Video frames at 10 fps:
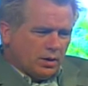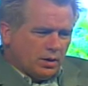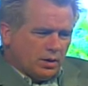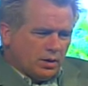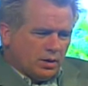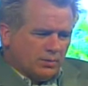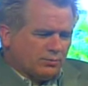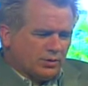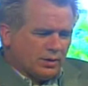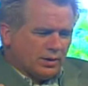
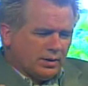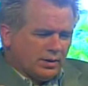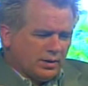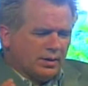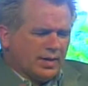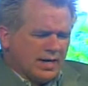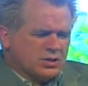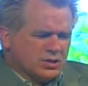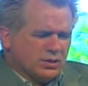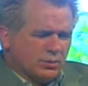
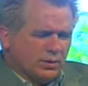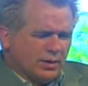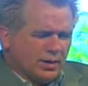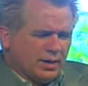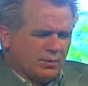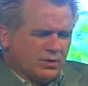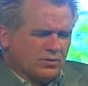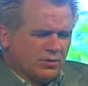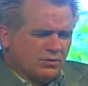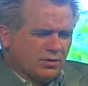last year one day I
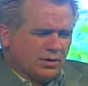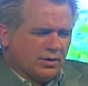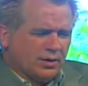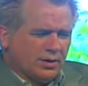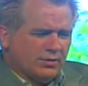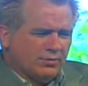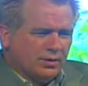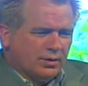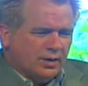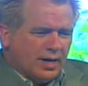researched the archives,
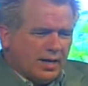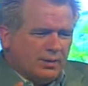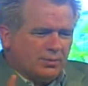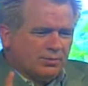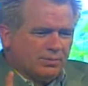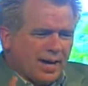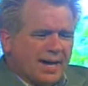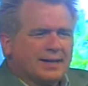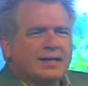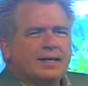and it was
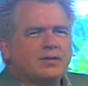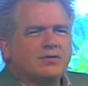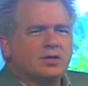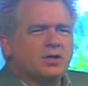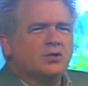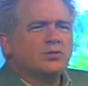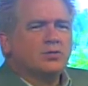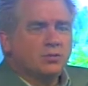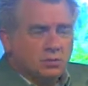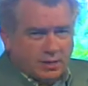back in the year
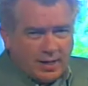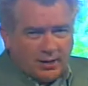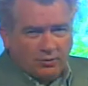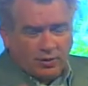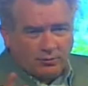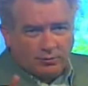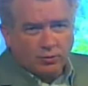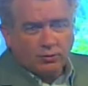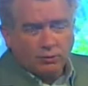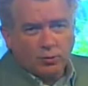2000 I
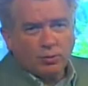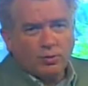first wrote a